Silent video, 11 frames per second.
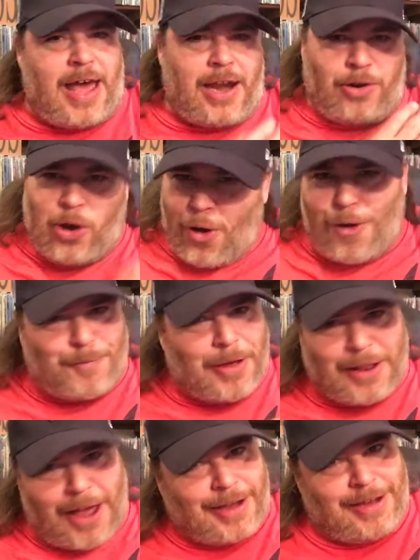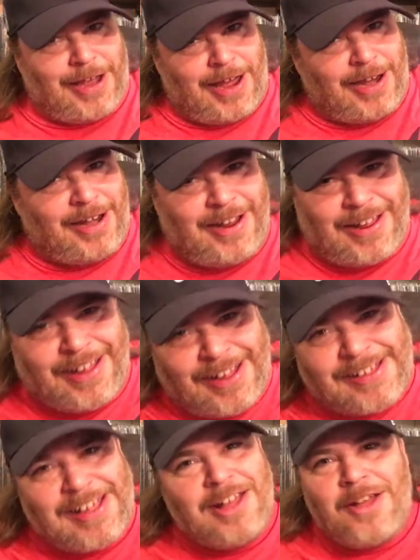don't know if I like it yet.
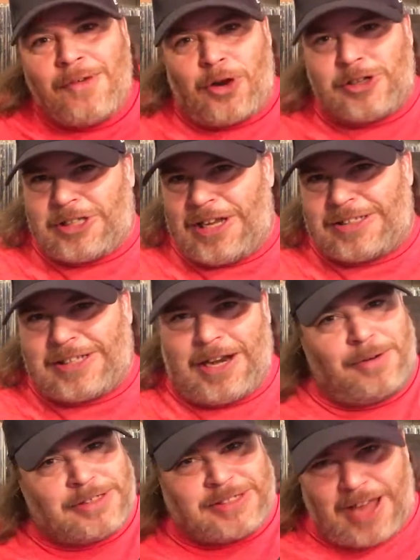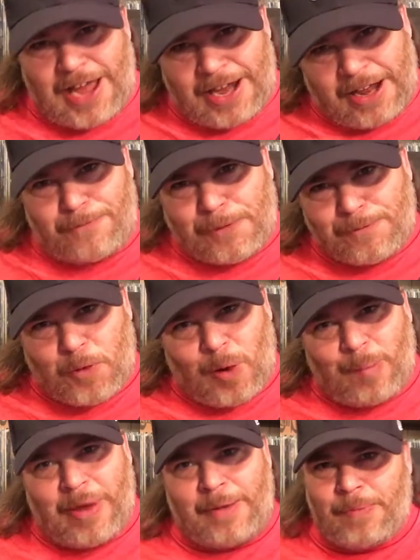First listen, it was kind of iffy for me.